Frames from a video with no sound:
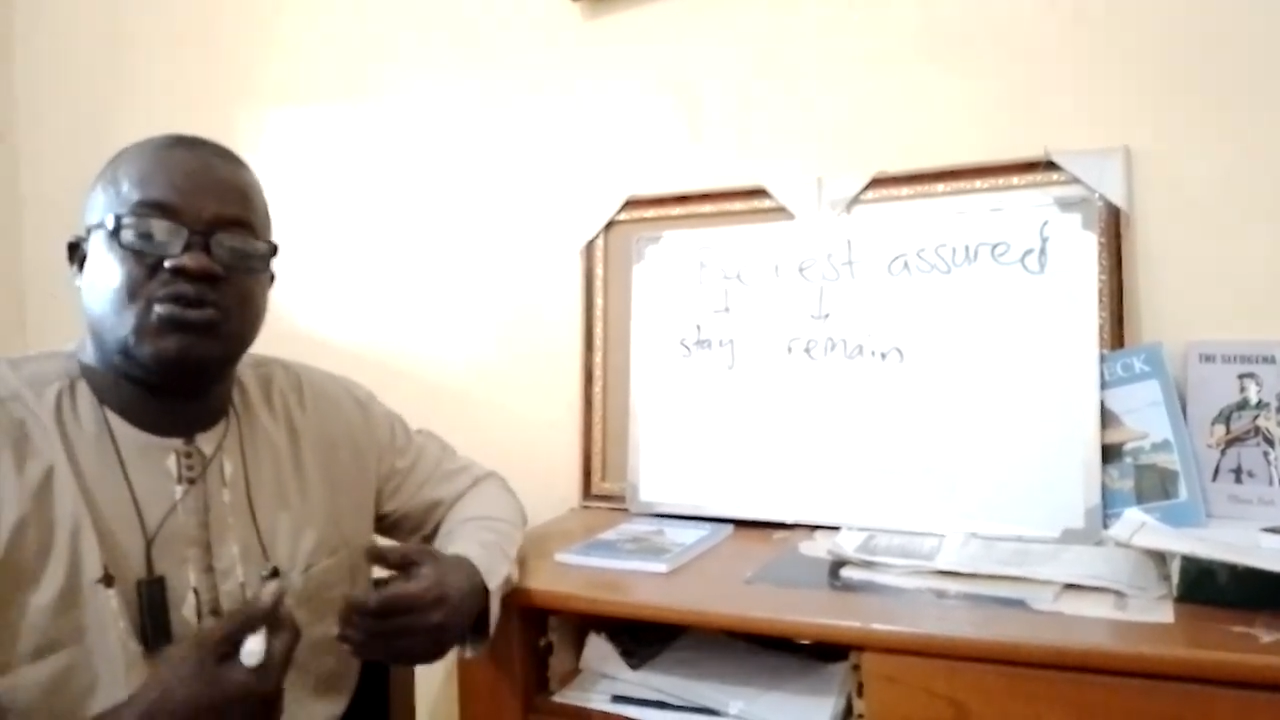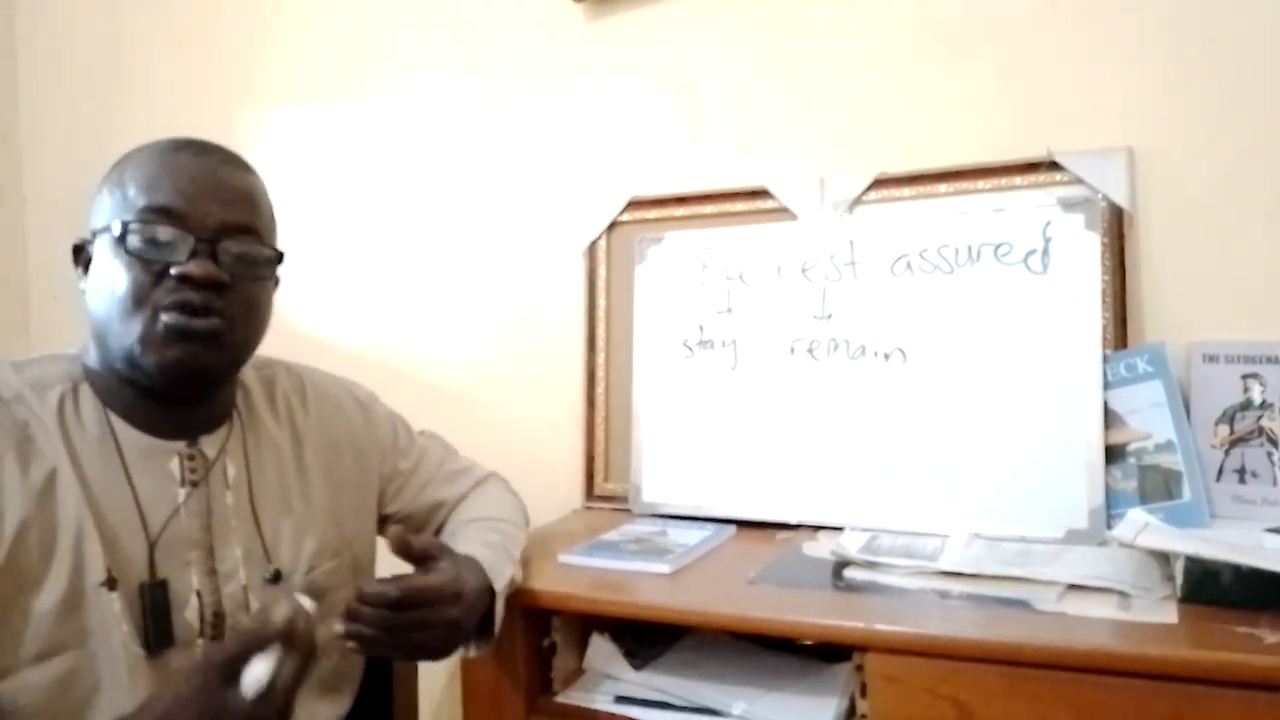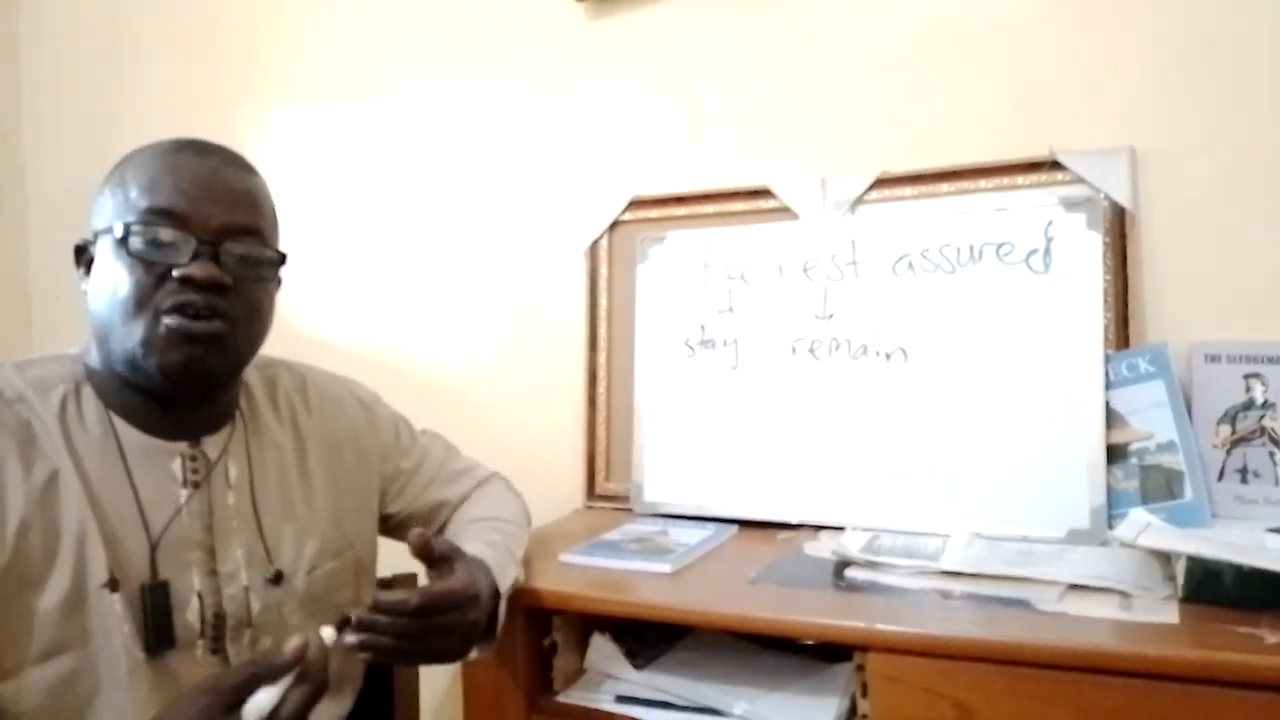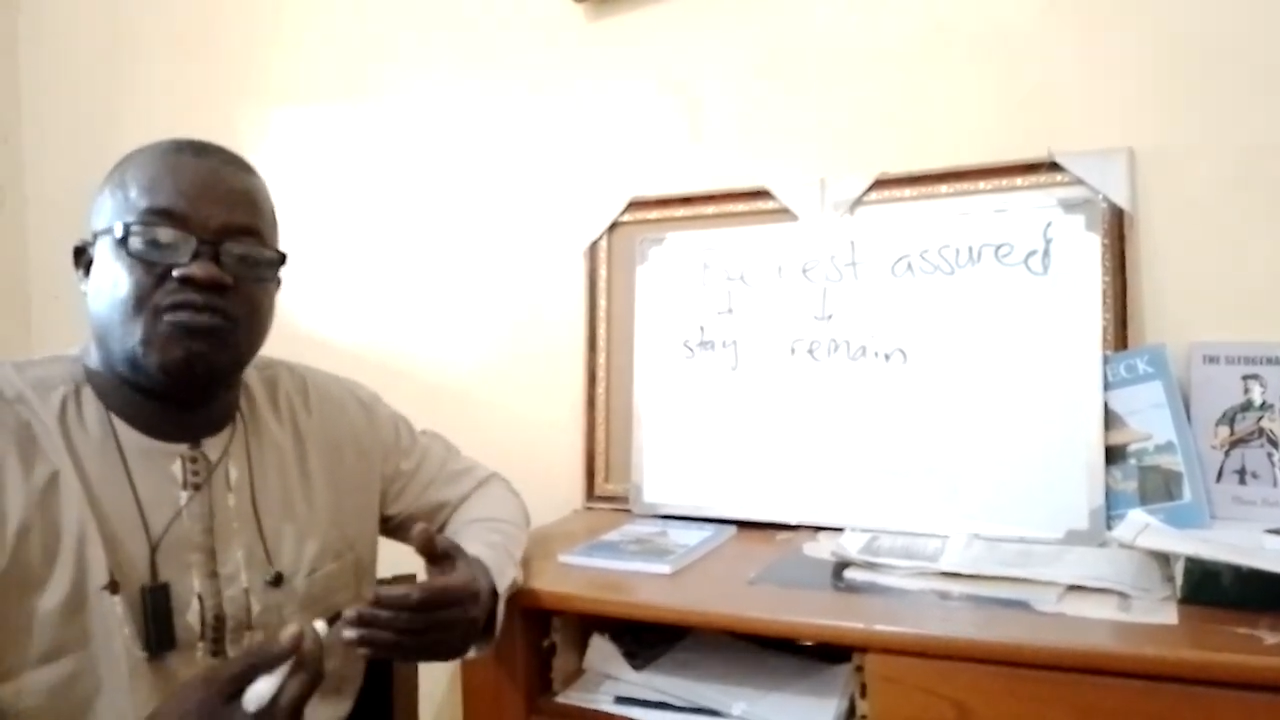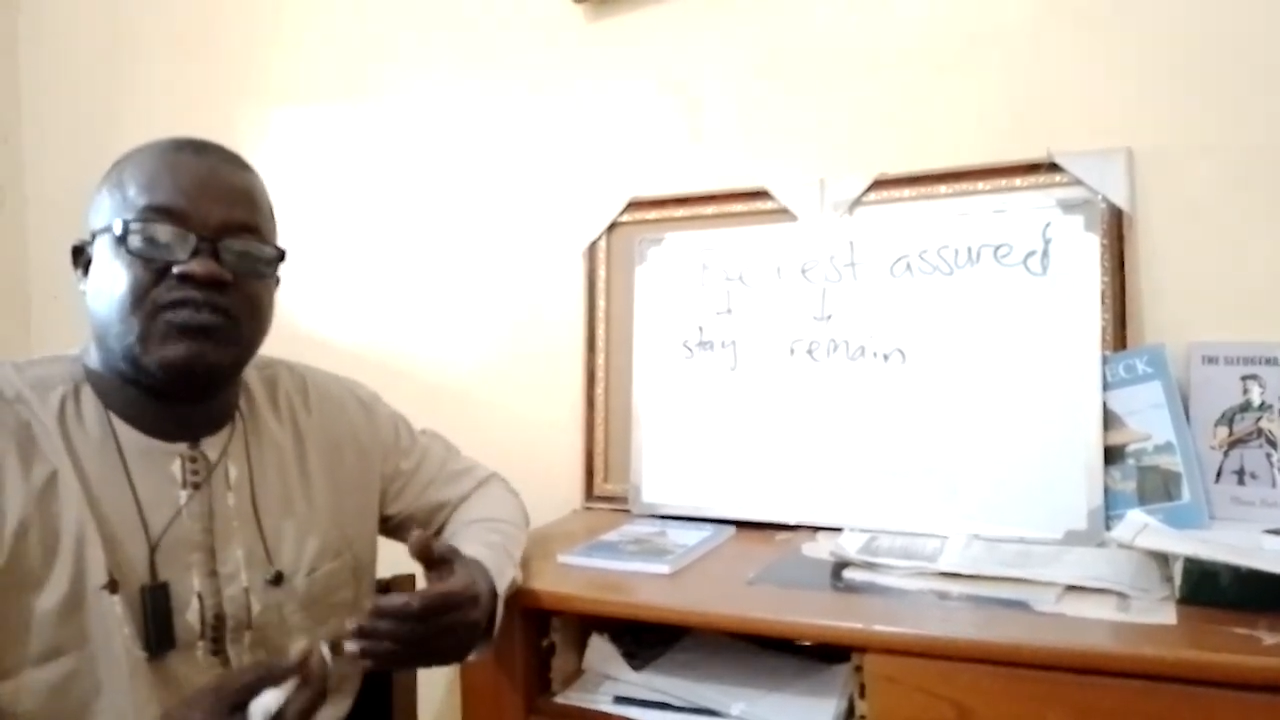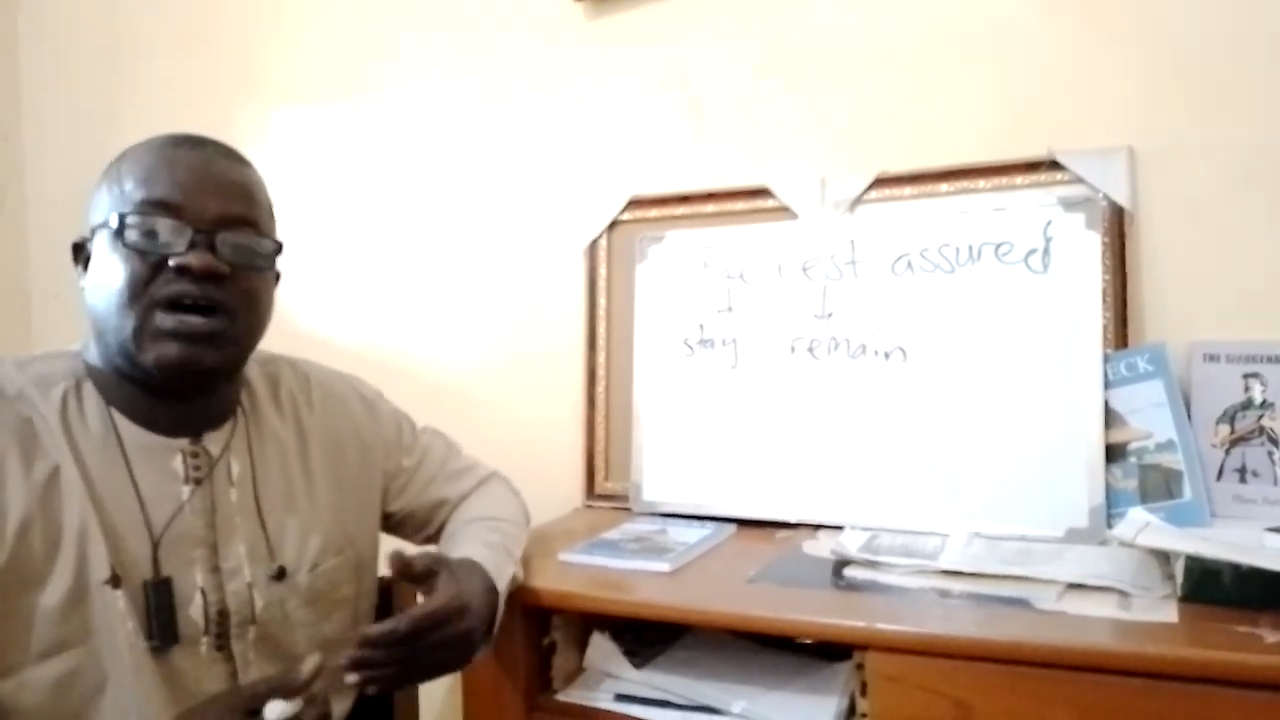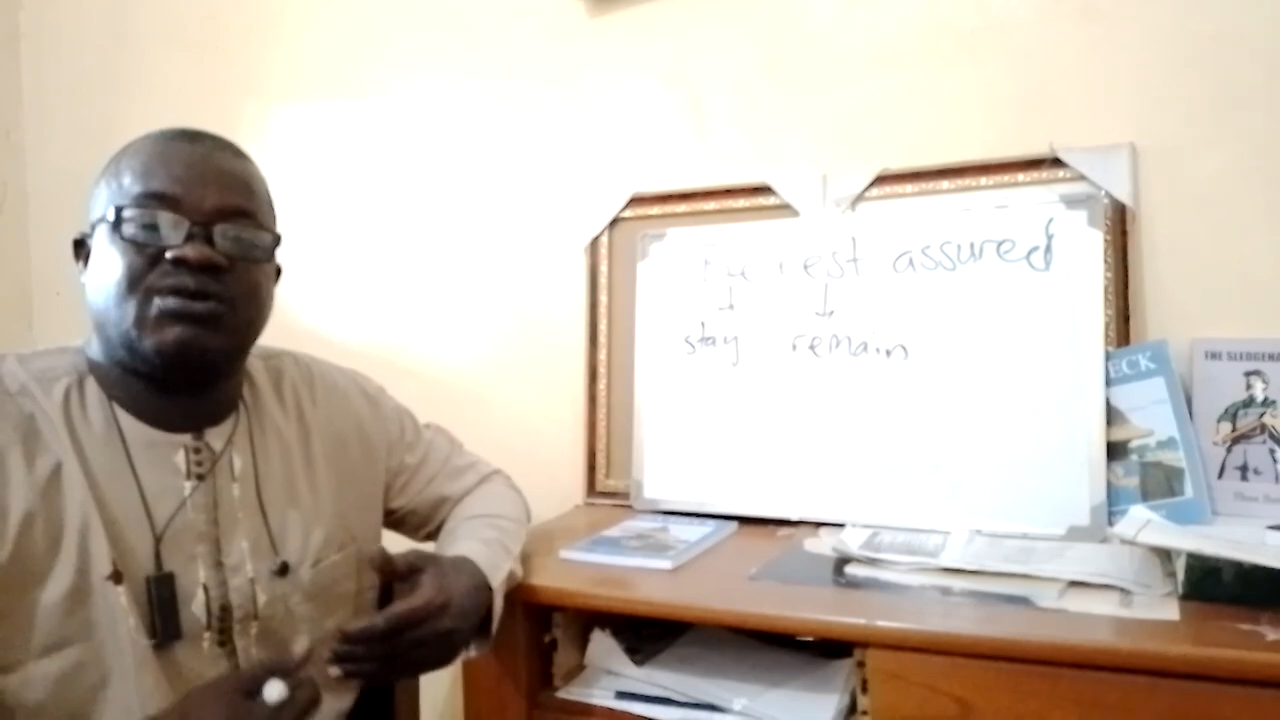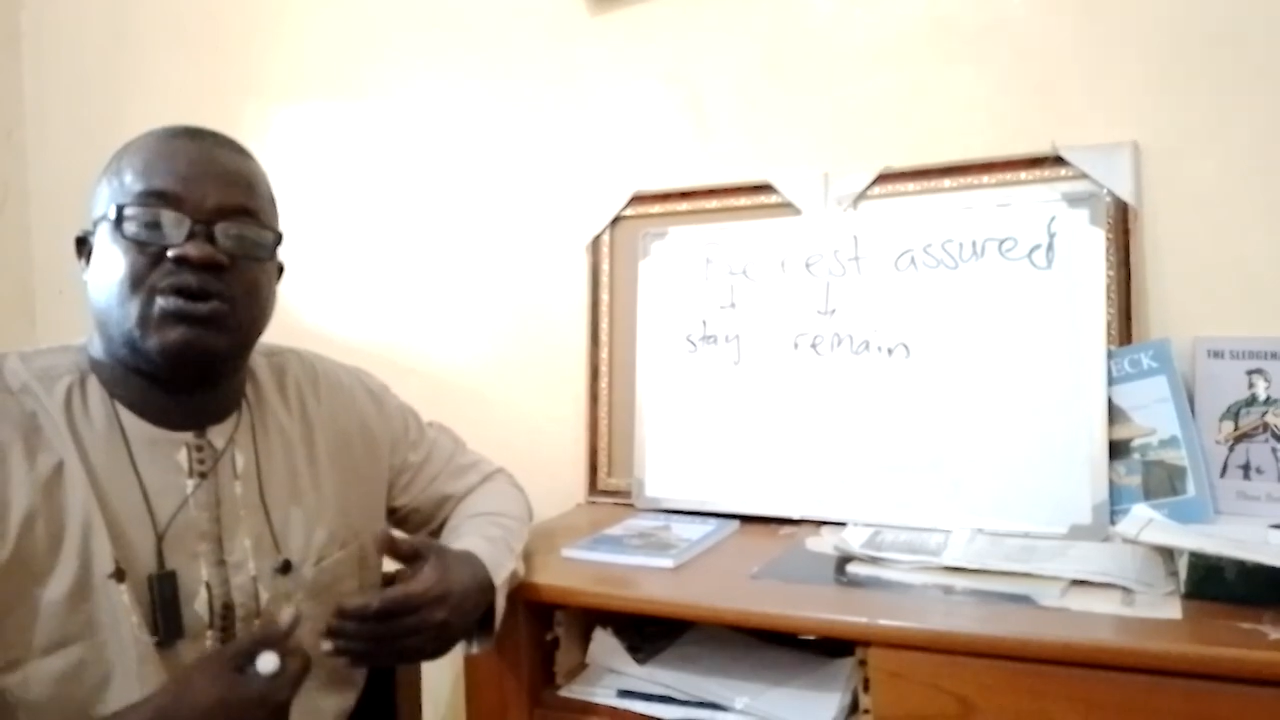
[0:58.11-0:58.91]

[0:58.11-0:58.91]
of our